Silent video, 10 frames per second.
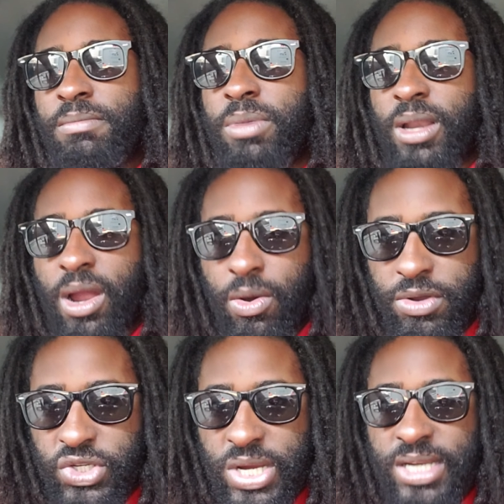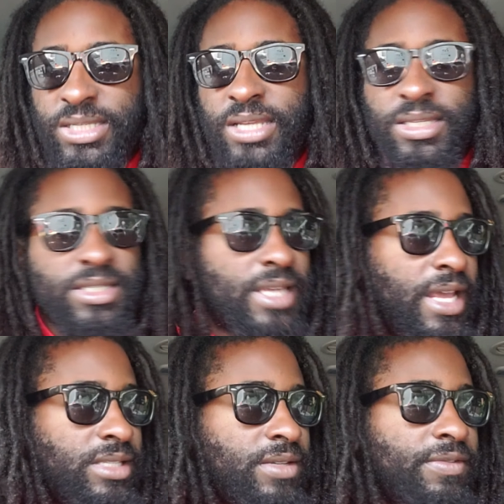but I always try to take the
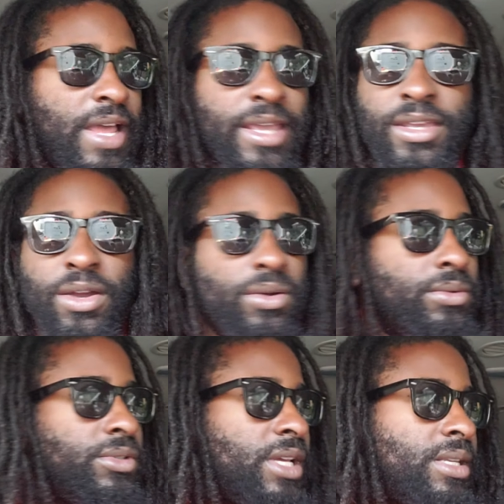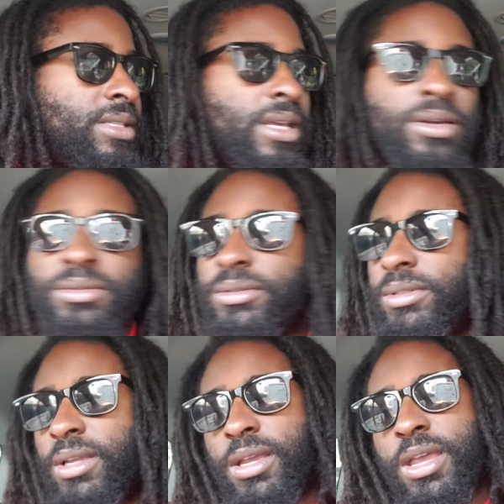stance of like, yo, check this out.
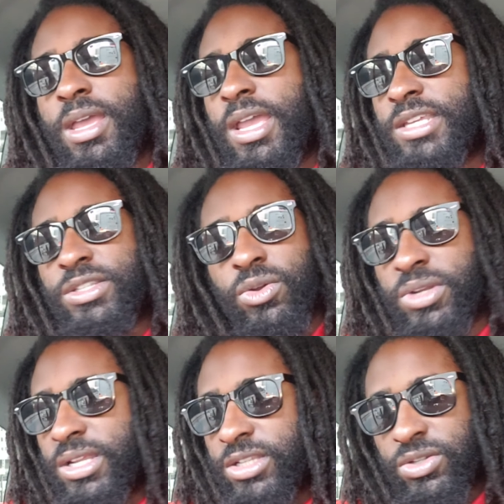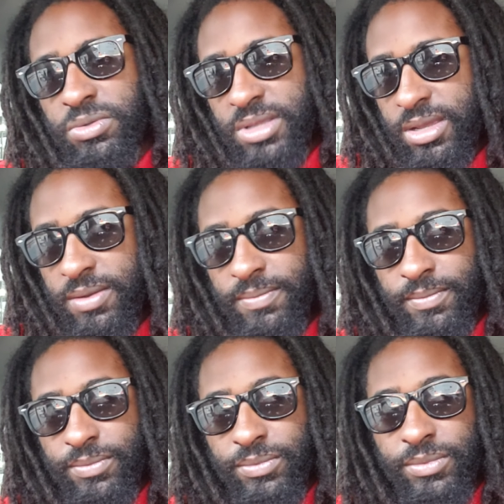It's no need to do that.
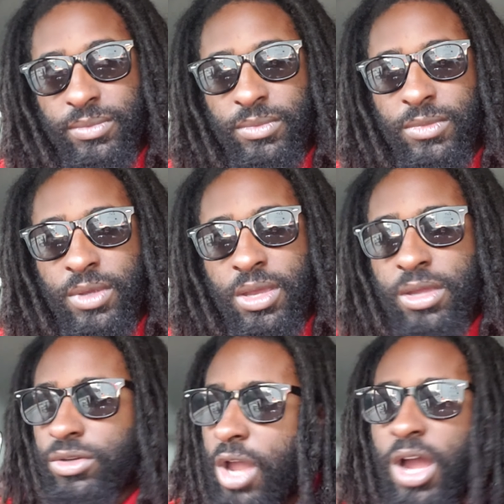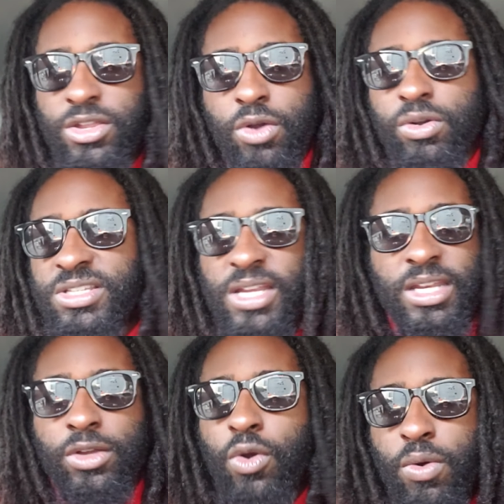Nah, yo, because I
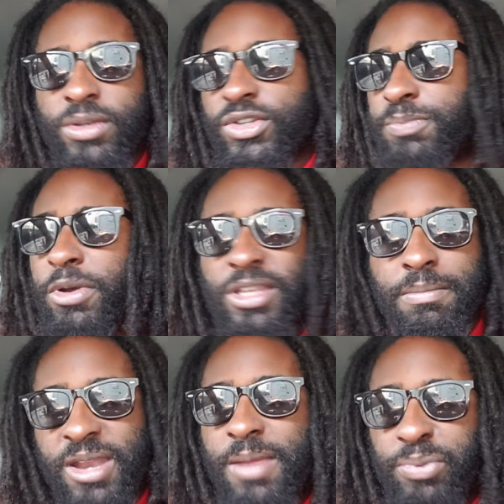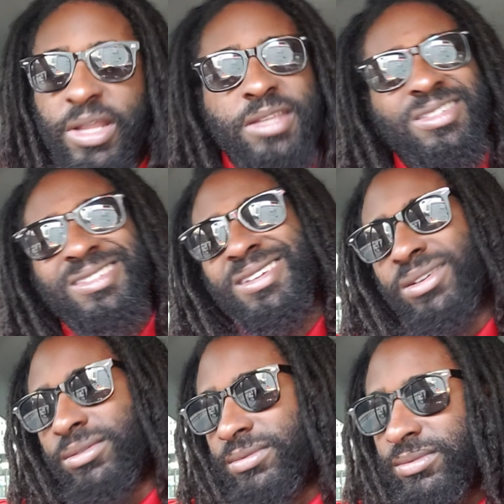need to go and just put them in a place.
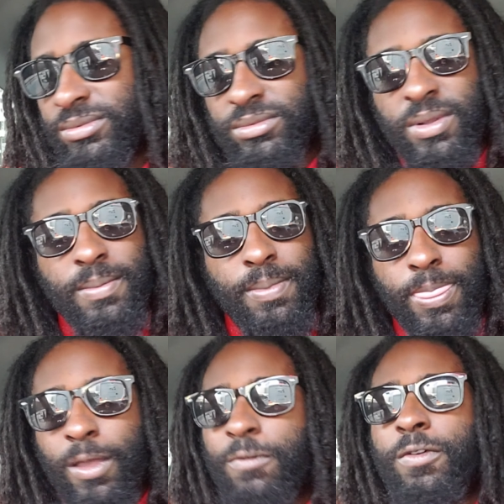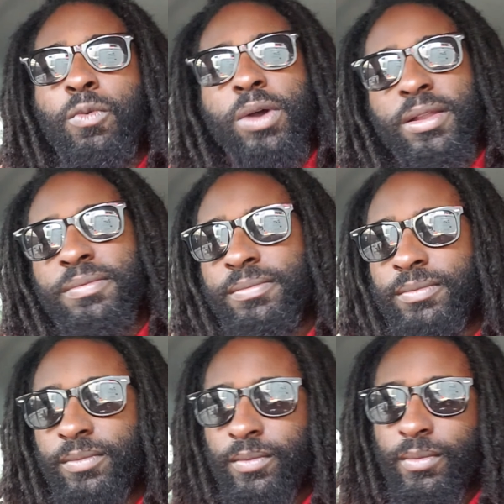Yo, for what?
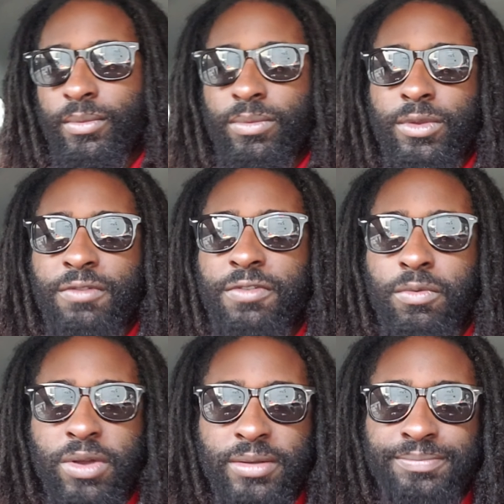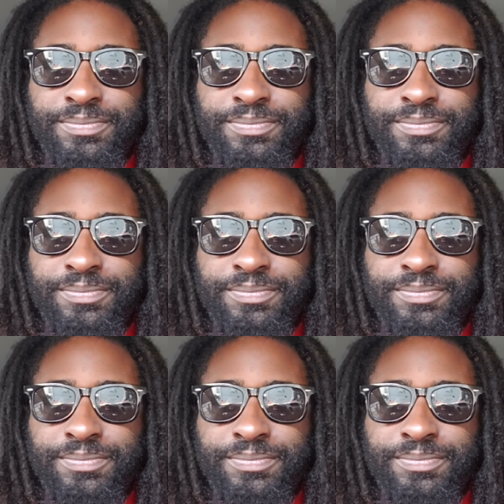For what?